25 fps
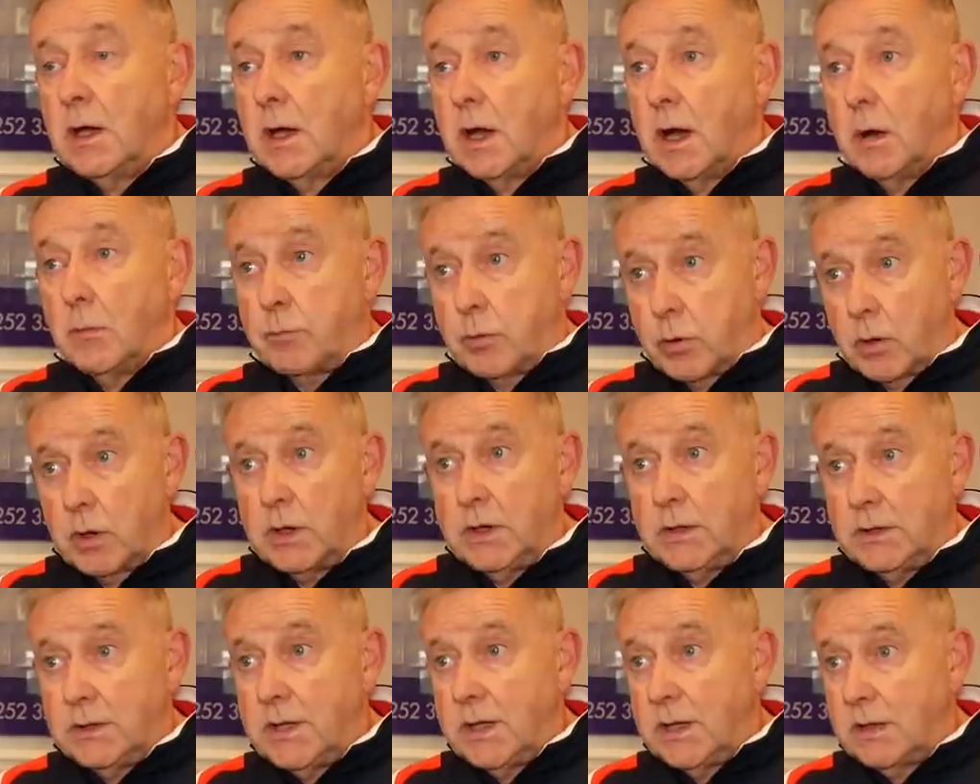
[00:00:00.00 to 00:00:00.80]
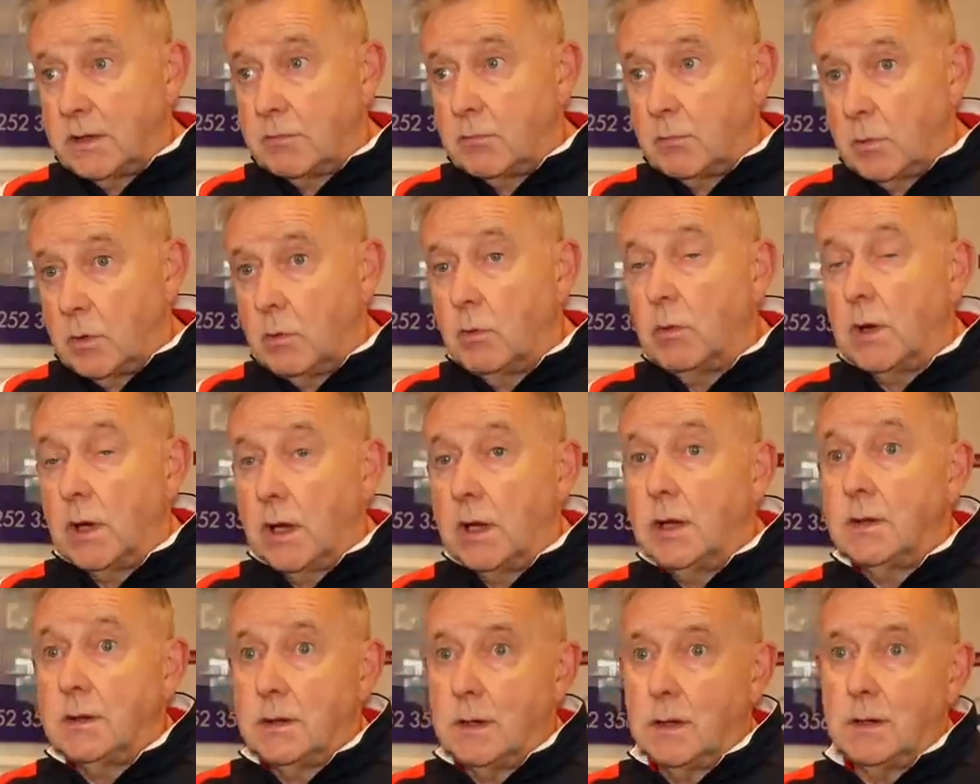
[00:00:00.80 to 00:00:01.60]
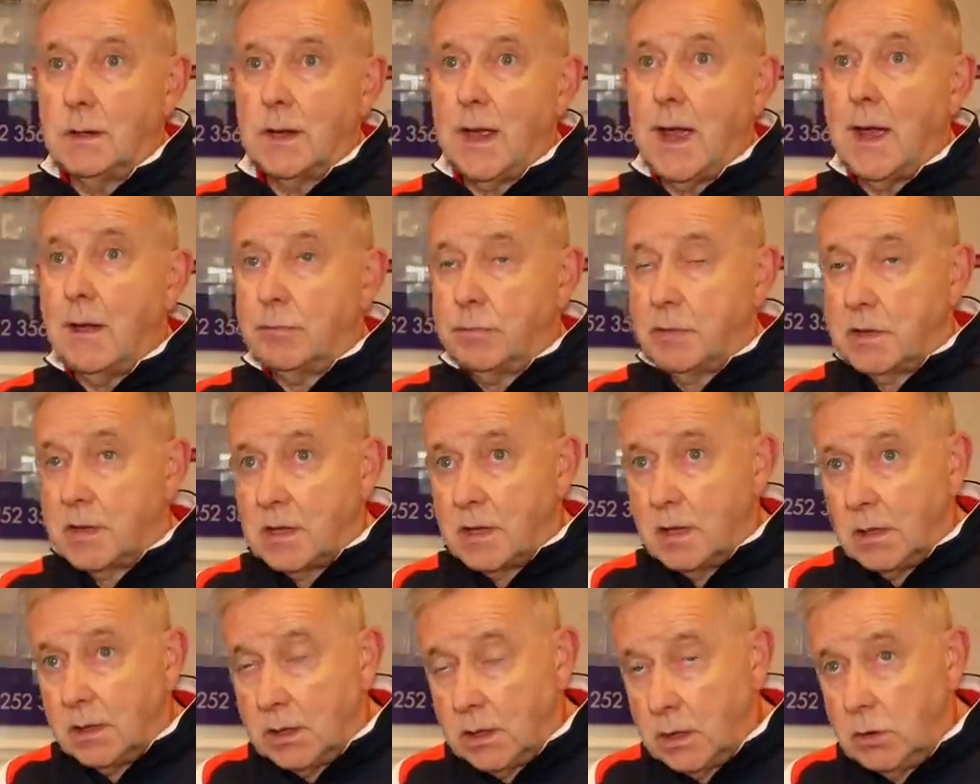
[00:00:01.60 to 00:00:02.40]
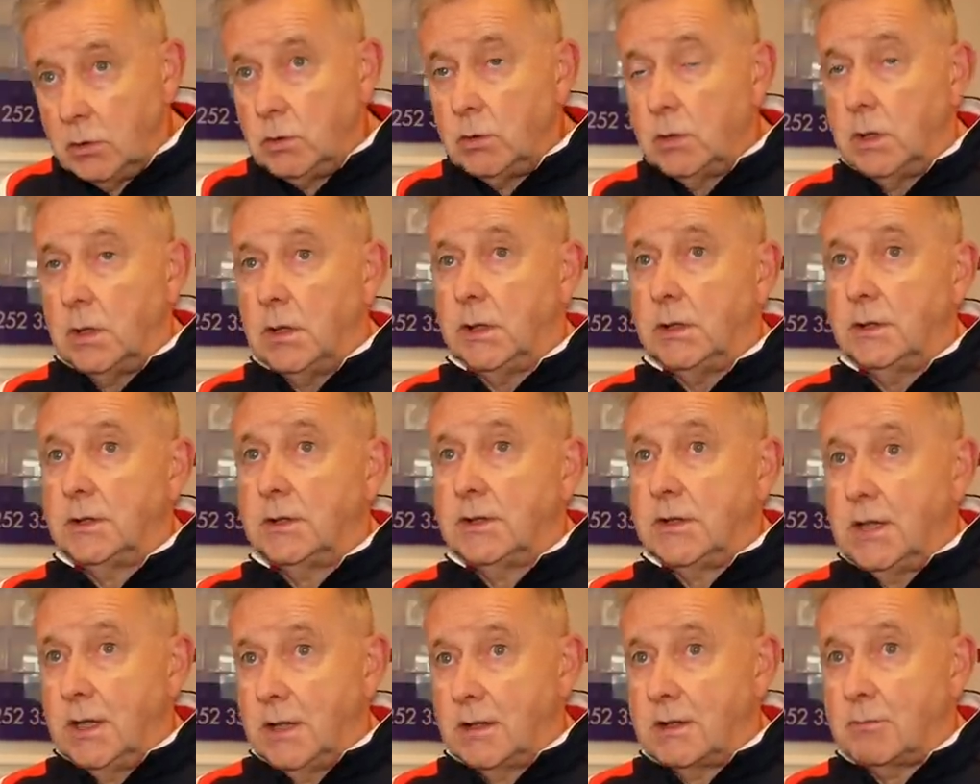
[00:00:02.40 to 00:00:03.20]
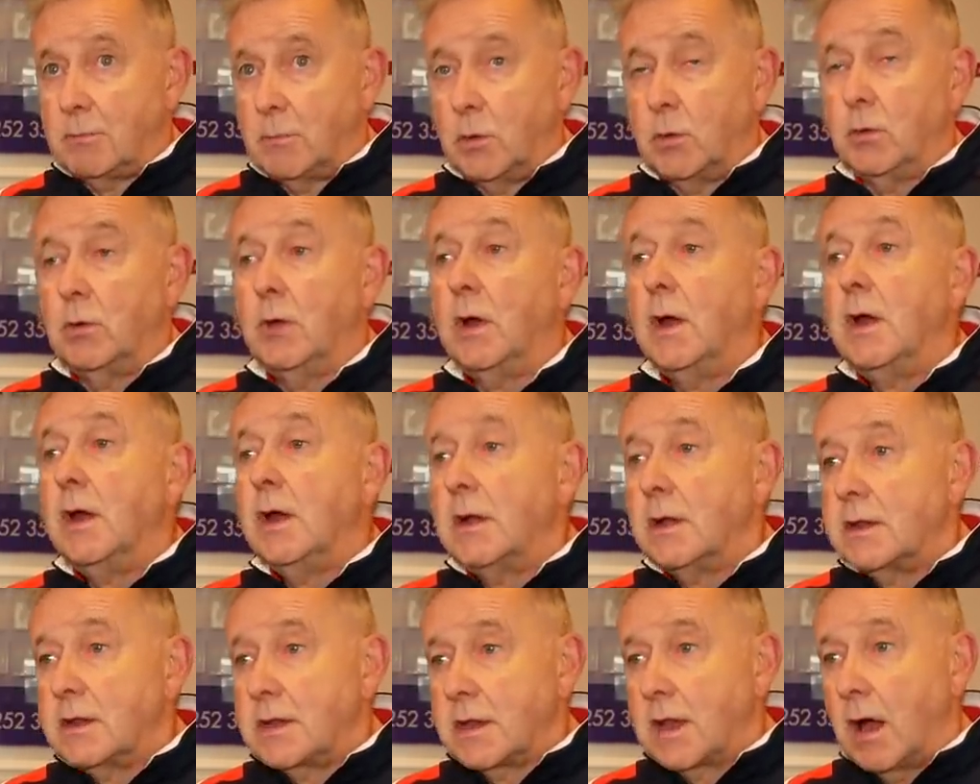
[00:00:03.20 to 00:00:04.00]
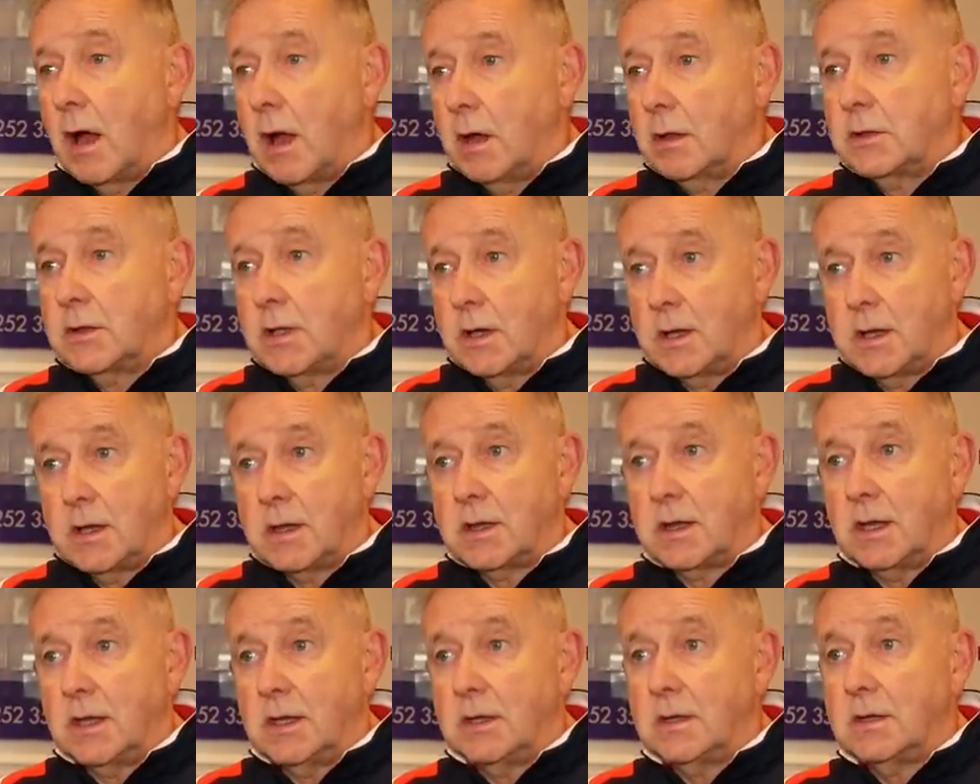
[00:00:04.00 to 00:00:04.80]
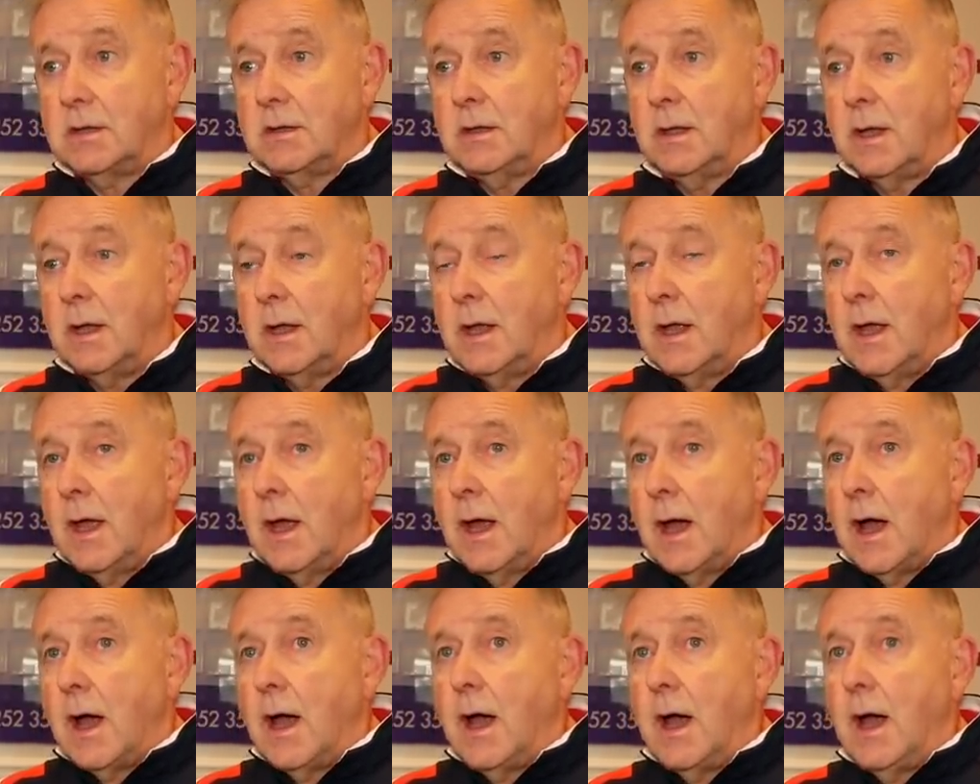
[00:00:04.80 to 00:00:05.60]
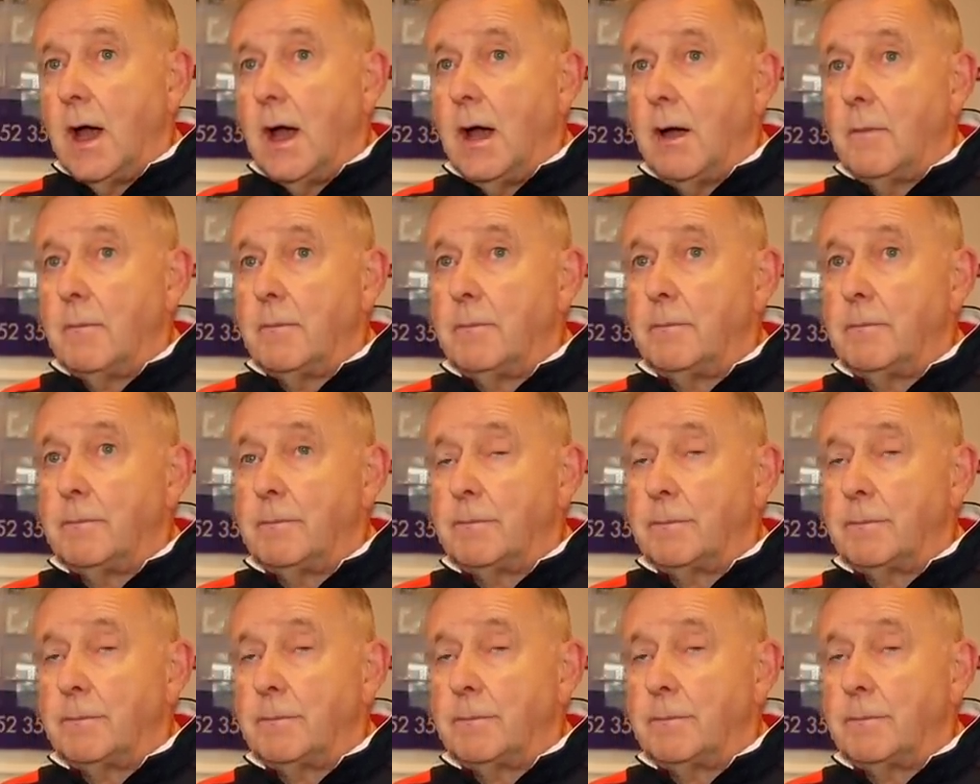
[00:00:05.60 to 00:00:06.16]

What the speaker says: a pretty dismal, well, it's an absolutely dismal start to the season. I